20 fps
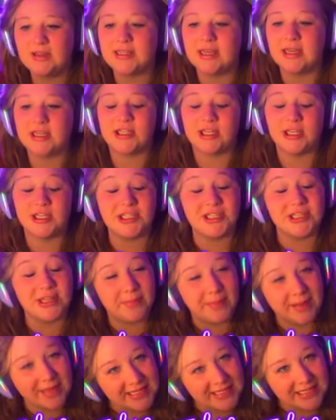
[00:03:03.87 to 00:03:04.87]
I changed the
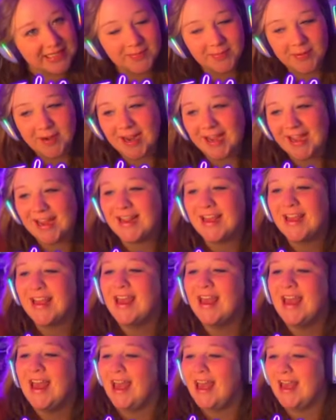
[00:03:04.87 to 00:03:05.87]
bedspread
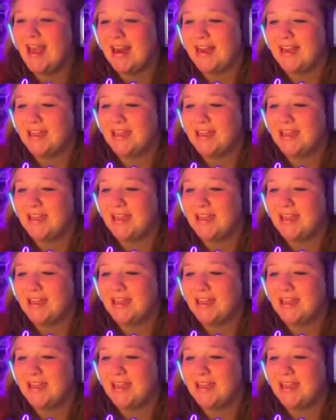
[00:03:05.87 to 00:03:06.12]
and I